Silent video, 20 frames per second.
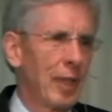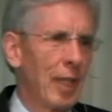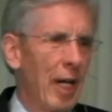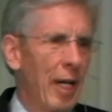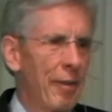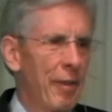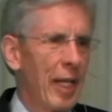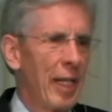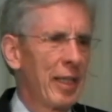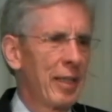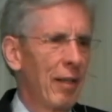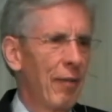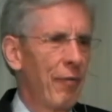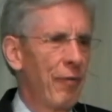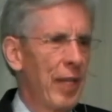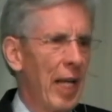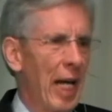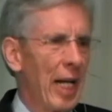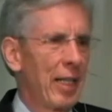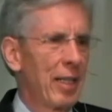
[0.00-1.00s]
I think of
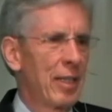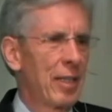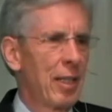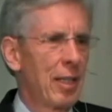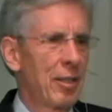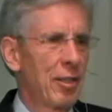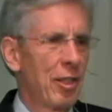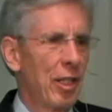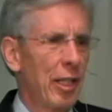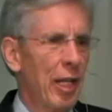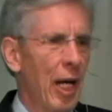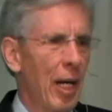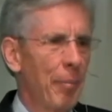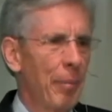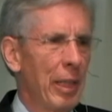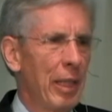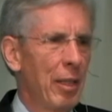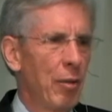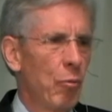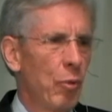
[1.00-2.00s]
that
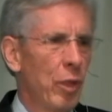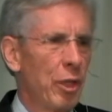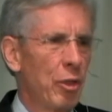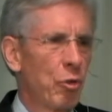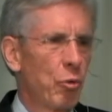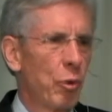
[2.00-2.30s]
tsunami which